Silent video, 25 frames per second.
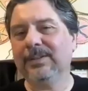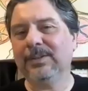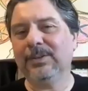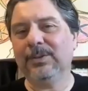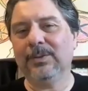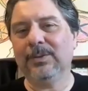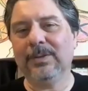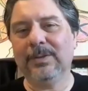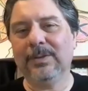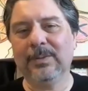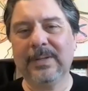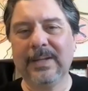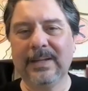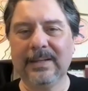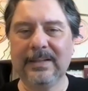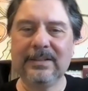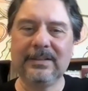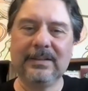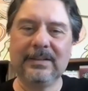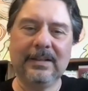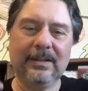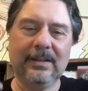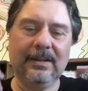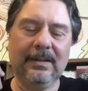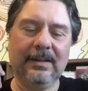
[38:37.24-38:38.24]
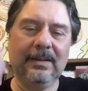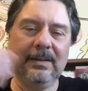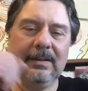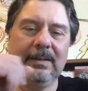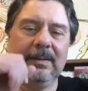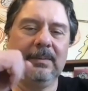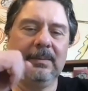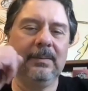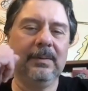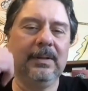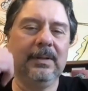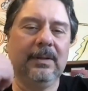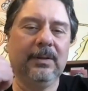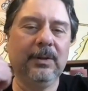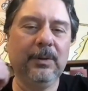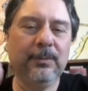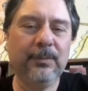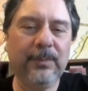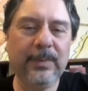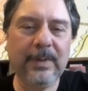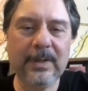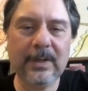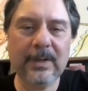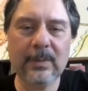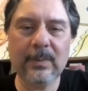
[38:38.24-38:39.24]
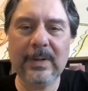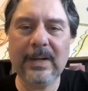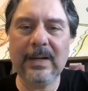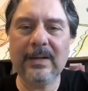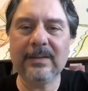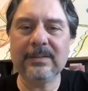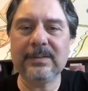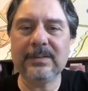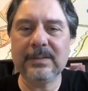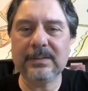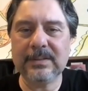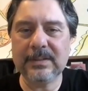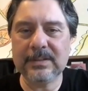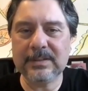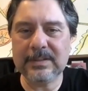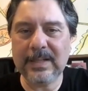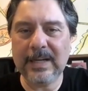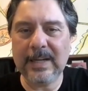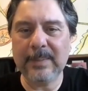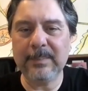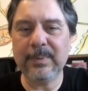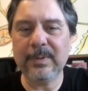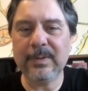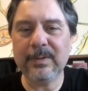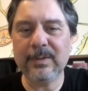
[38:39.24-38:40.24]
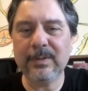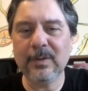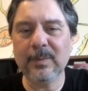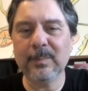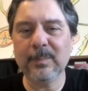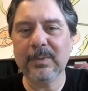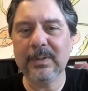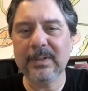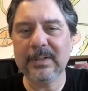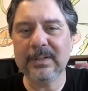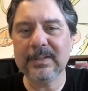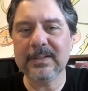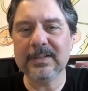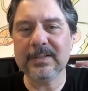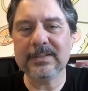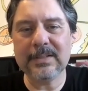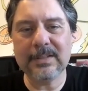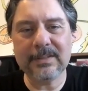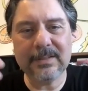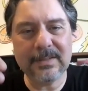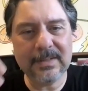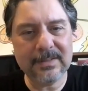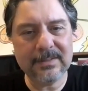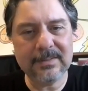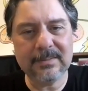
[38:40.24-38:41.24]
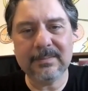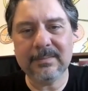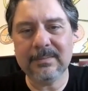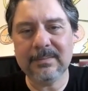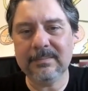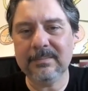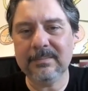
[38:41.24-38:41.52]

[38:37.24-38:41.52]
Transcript: You, you get an, you figure out the, the type of humor it is and, and